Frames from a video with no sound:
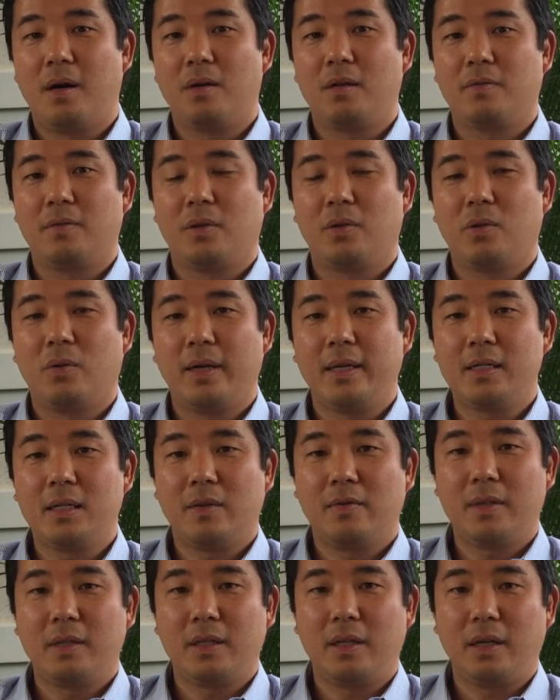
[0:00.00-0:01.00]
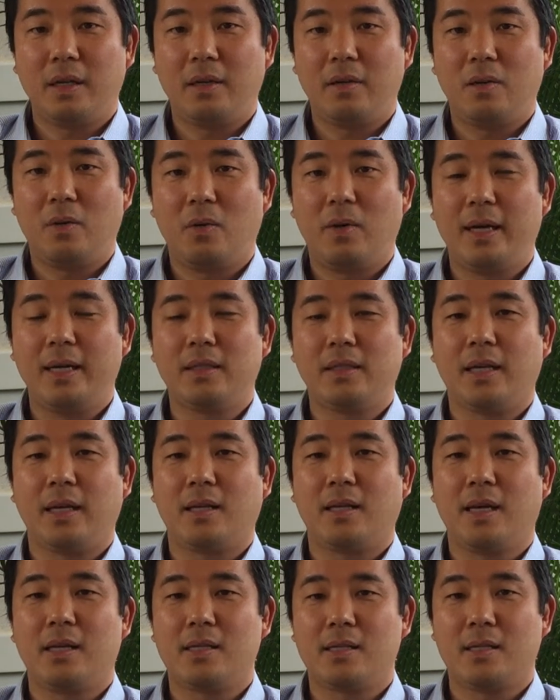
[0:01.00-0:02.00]
out of the 2017 Hawaii
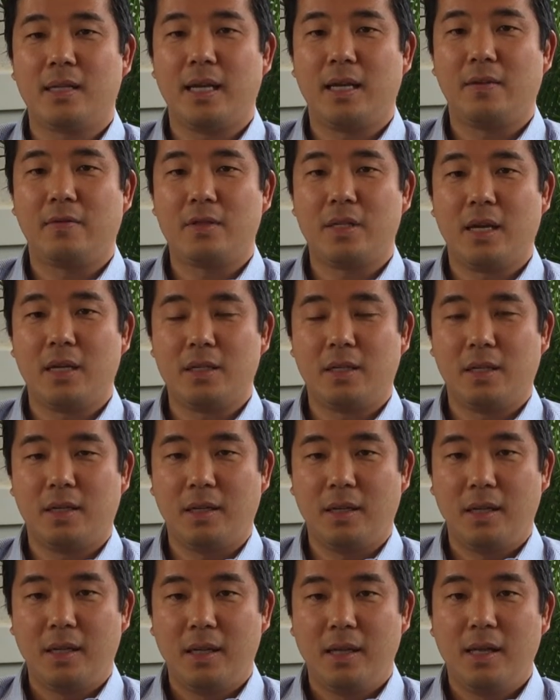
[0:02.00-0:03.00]
State Legislative Session.